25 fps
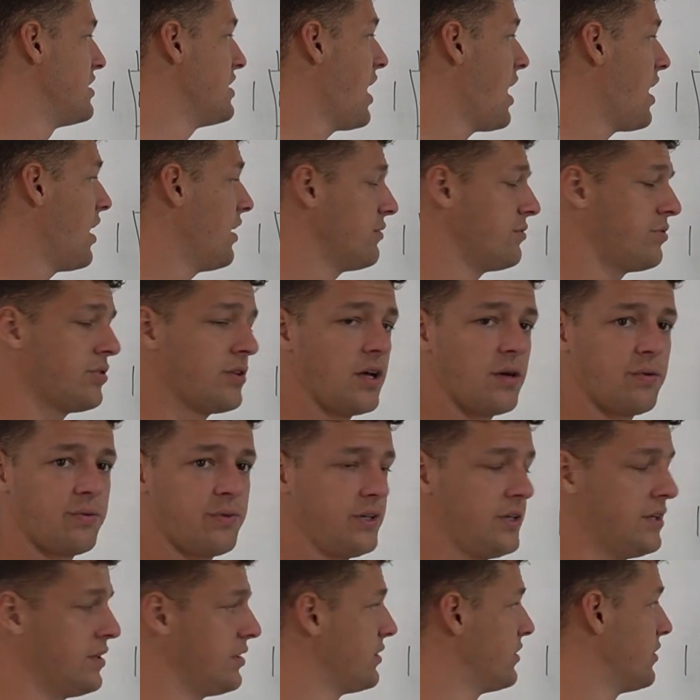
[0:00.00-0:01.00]

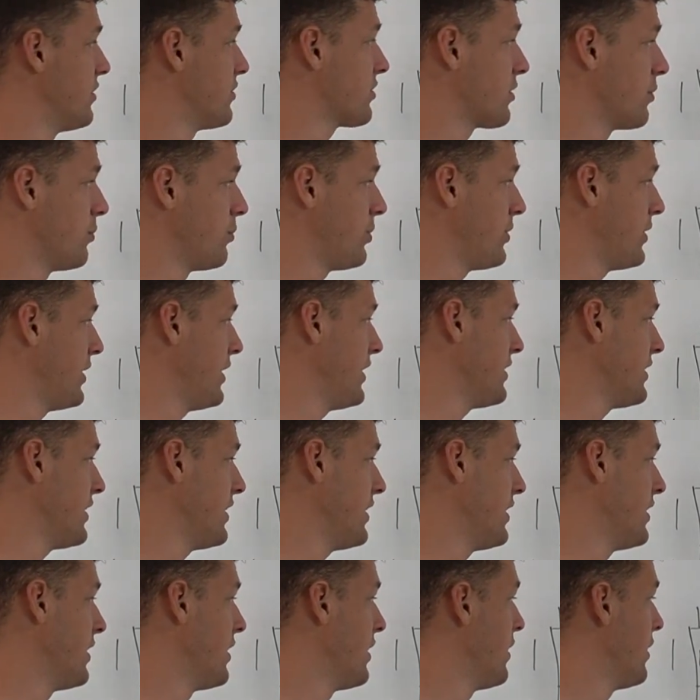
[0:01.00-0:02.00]
non-fluffy, just
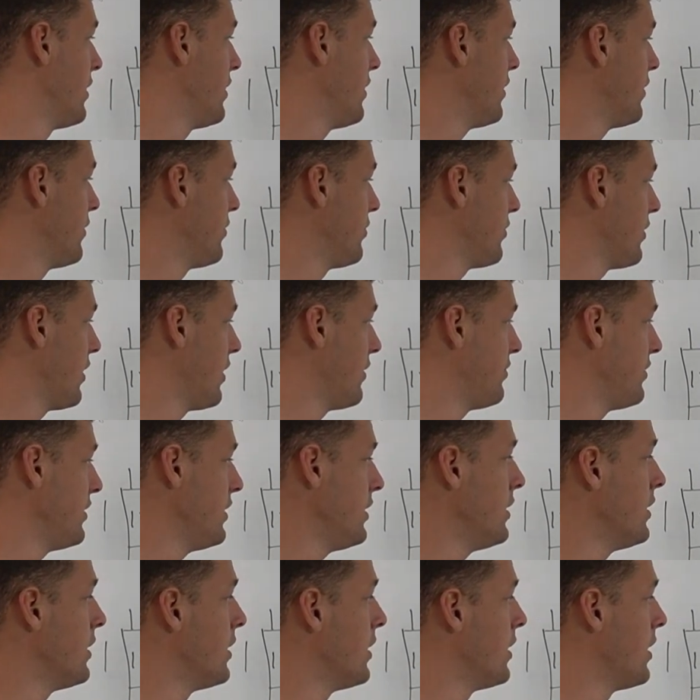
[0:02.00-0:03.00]
completely no
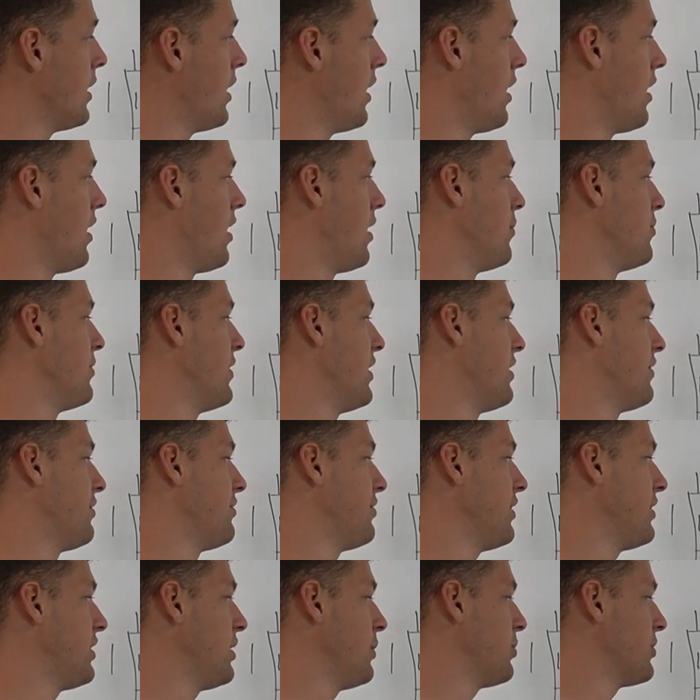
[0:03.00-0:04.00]
fluffy, um, then a
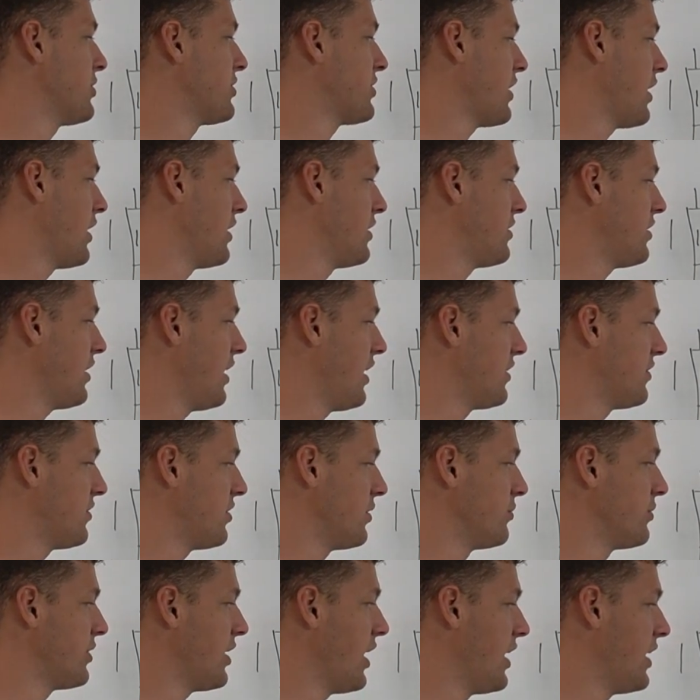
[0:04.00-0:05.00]
fifty percent chance
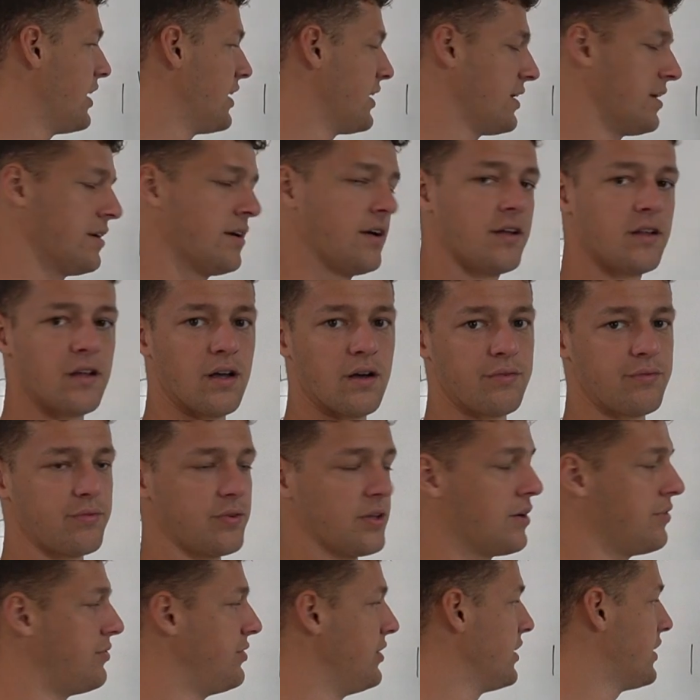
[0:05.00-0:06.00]
of getting a
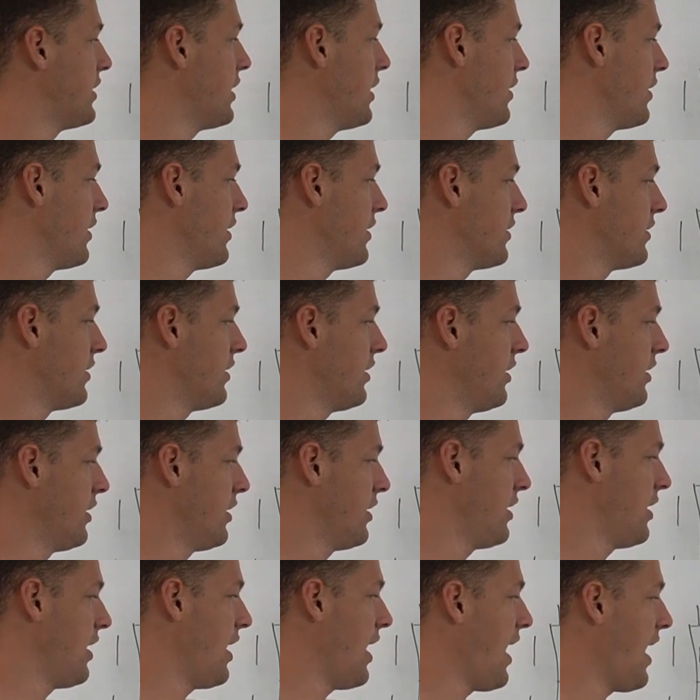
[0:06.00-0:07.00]
fluffy carrier,
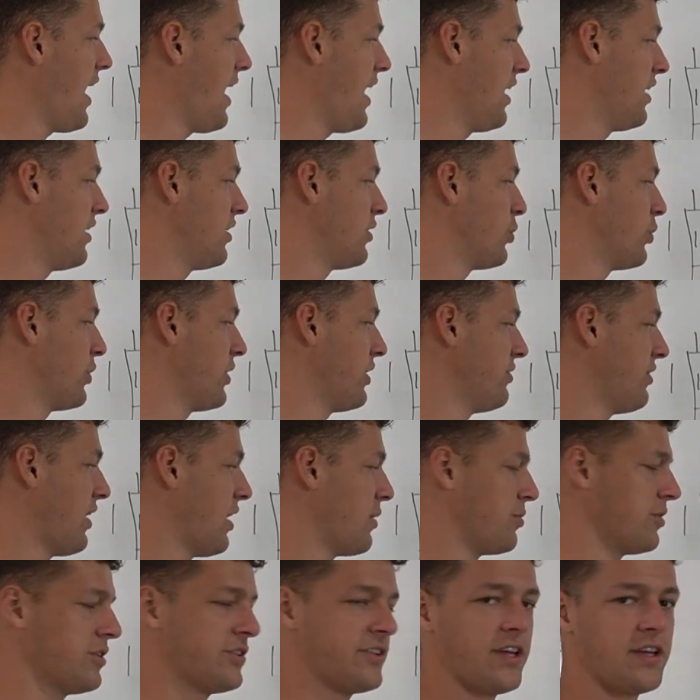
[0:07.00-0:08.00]
and a
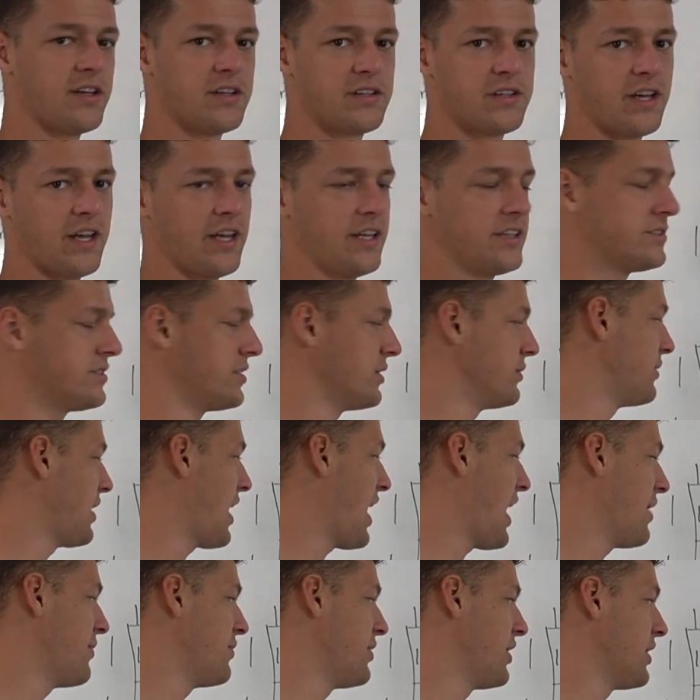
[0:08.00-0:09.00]
twenty-five percent chance of
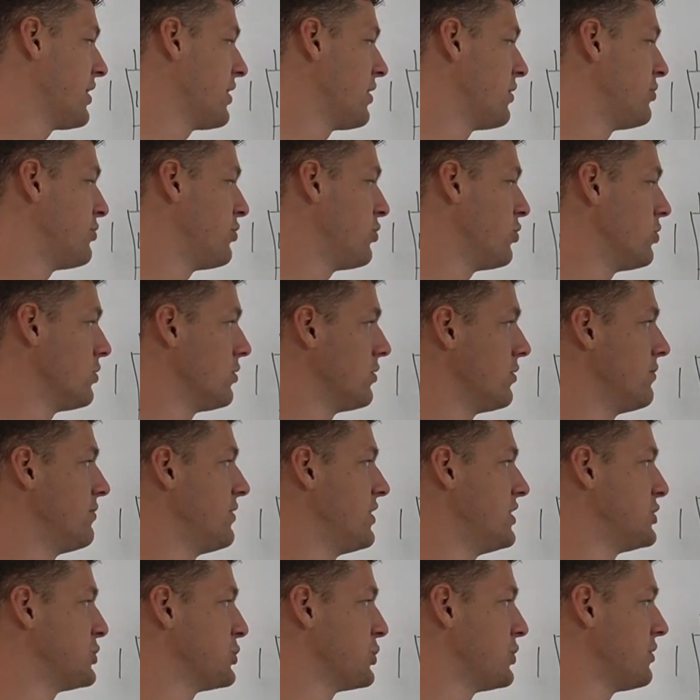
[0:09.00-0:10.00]
having a full
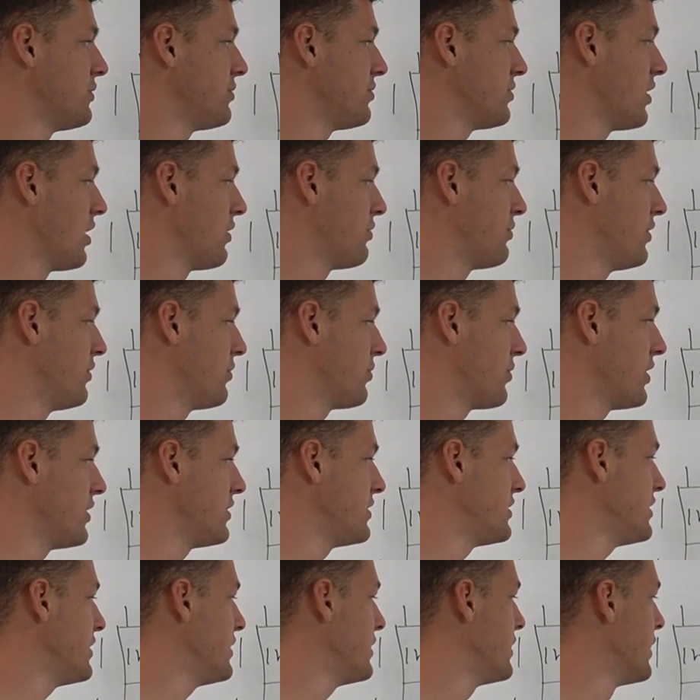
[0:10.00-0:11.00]
visual fluffy
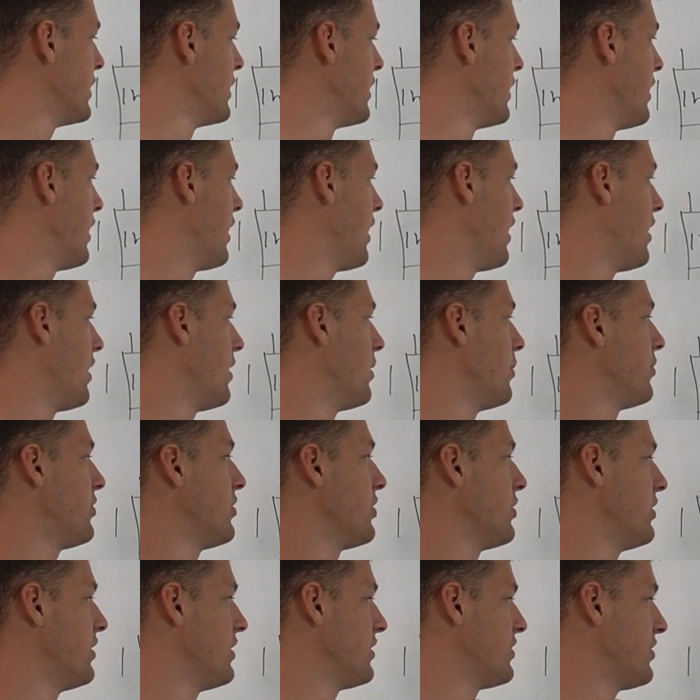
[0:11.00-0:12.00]
Frenchie. Um,
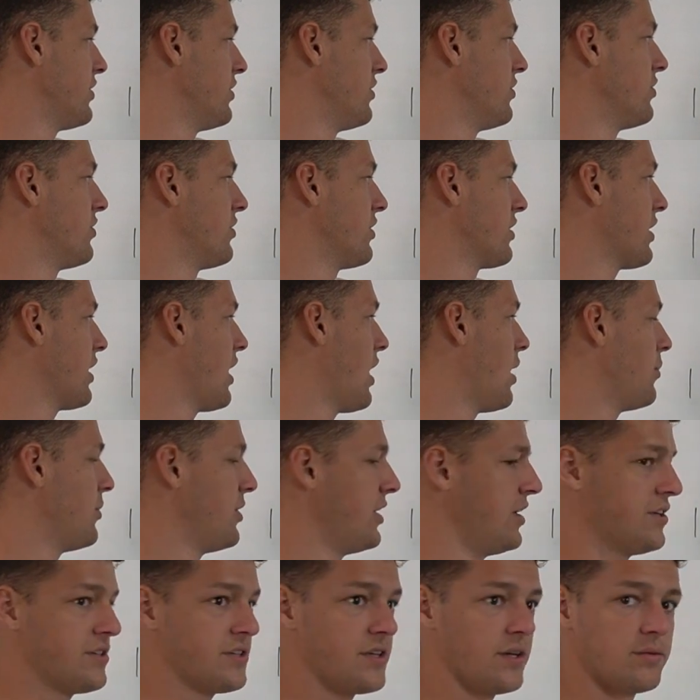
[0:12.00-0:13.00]
so this is the
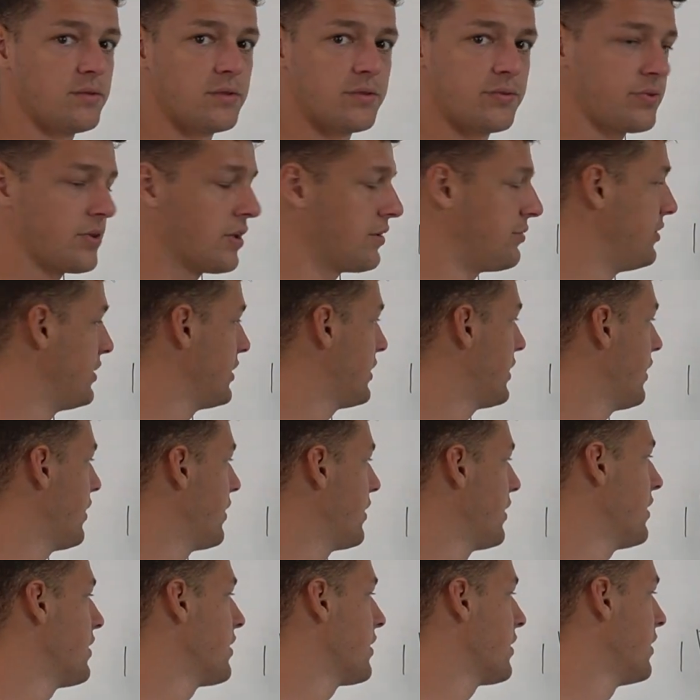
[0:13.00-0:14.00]
combination of a fluffy
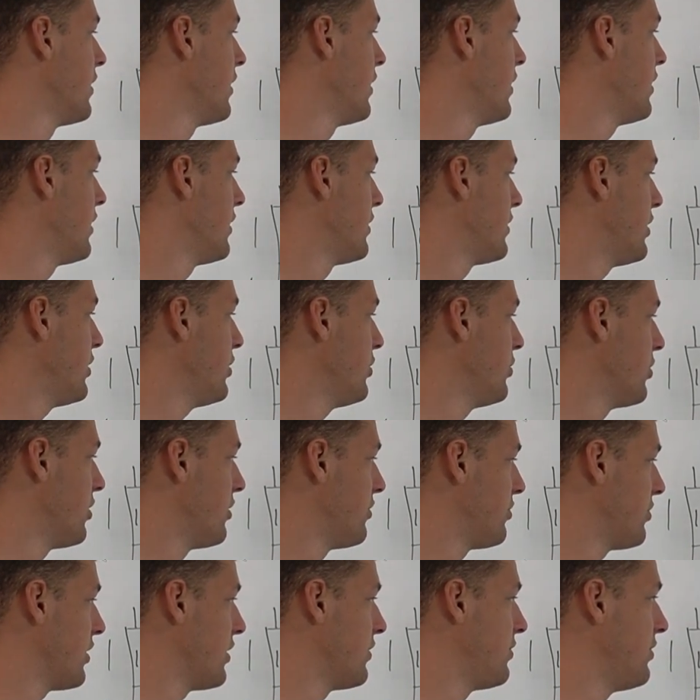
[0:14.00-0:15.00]
carrier to a
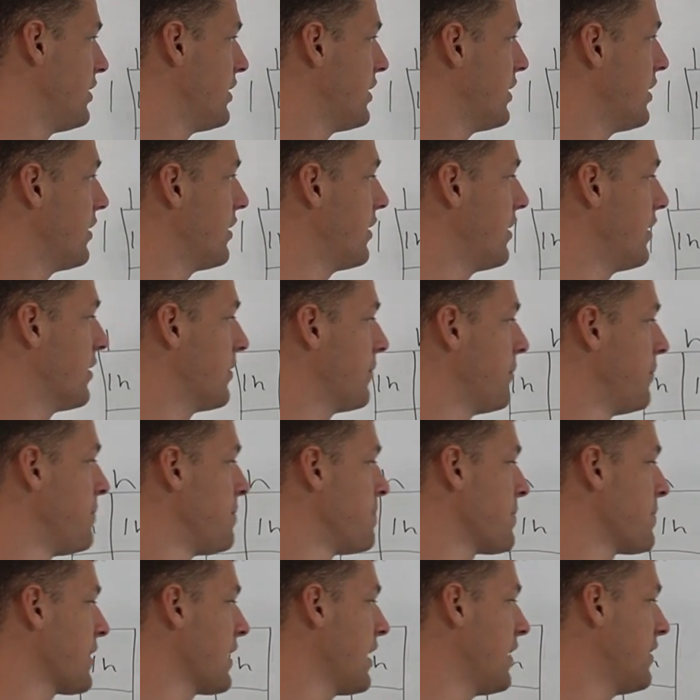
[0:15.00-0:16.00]
fluffy carrier.
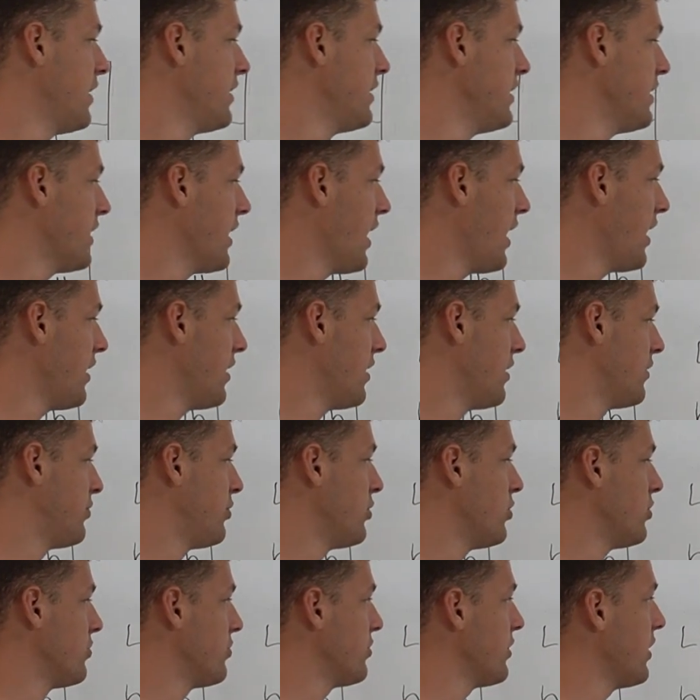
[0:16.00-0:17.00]
And then you got a
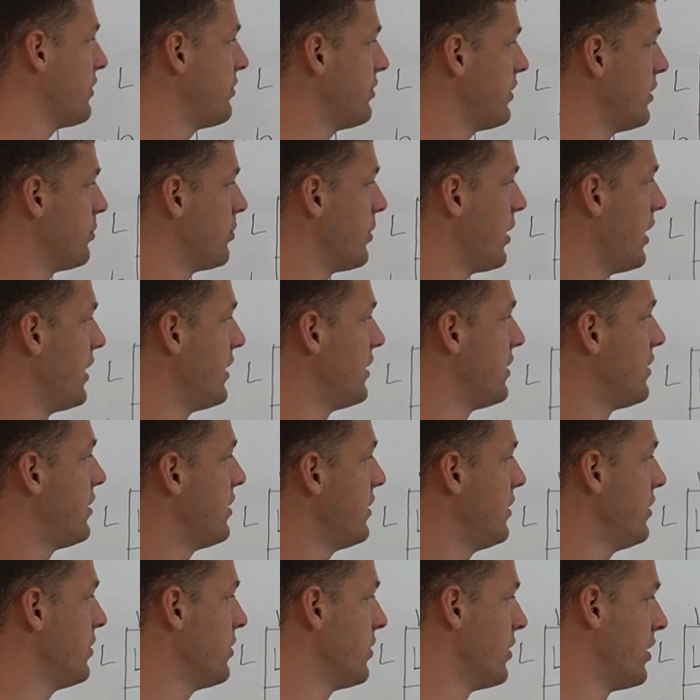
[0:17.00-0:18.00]
full fluffy bred
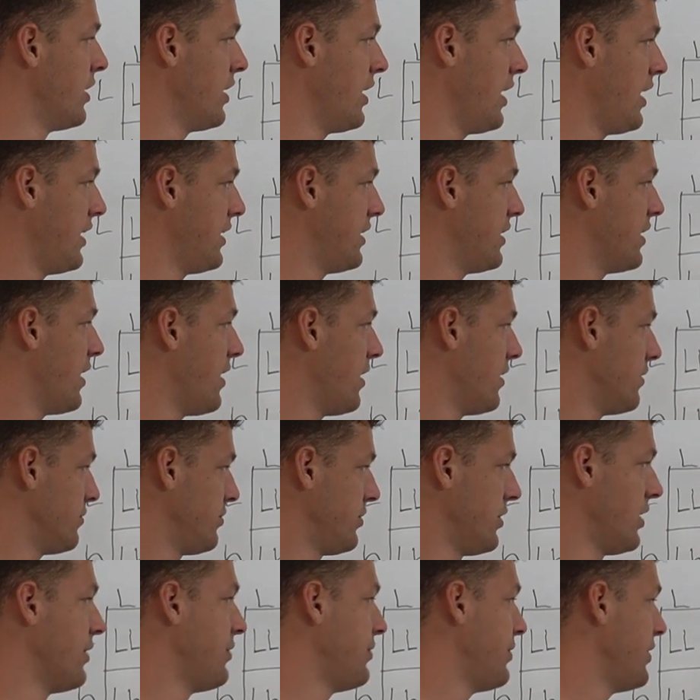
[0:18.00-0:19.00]
to a
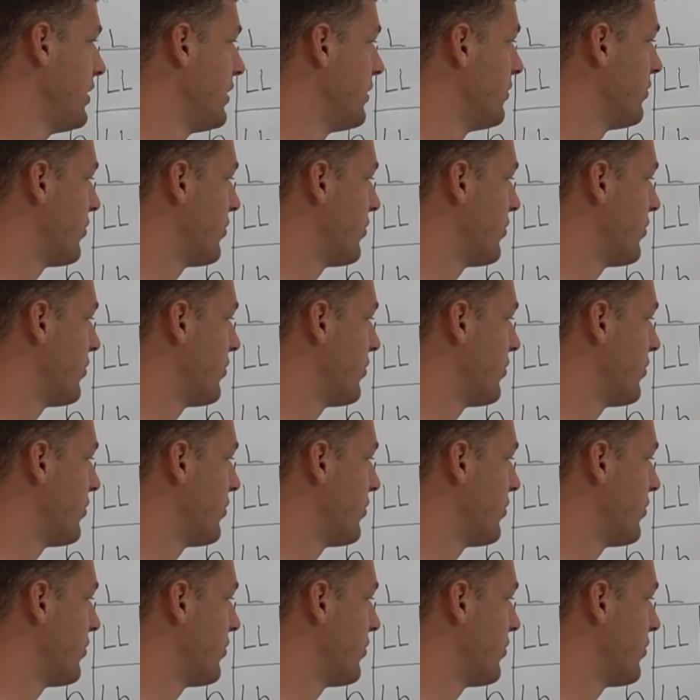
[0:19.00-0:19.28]
non-fluffy